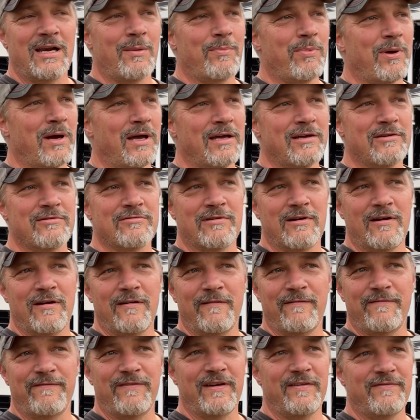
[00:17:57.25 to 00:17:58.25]
I probably
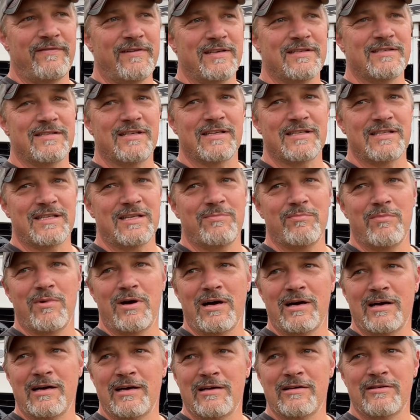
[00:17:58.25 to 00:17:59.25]
drove 50, 60
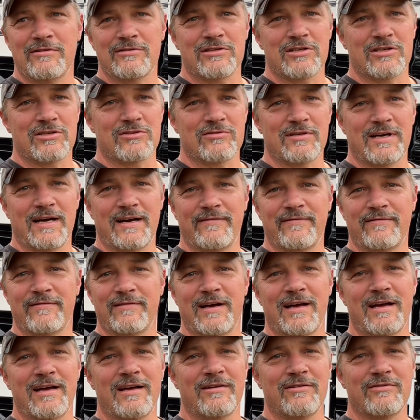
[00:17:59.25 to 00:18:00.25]
miles just driving
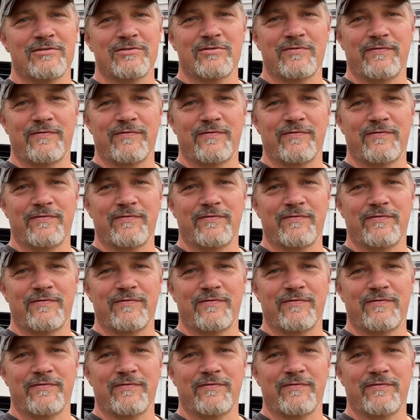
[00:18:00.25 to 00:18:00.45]
around,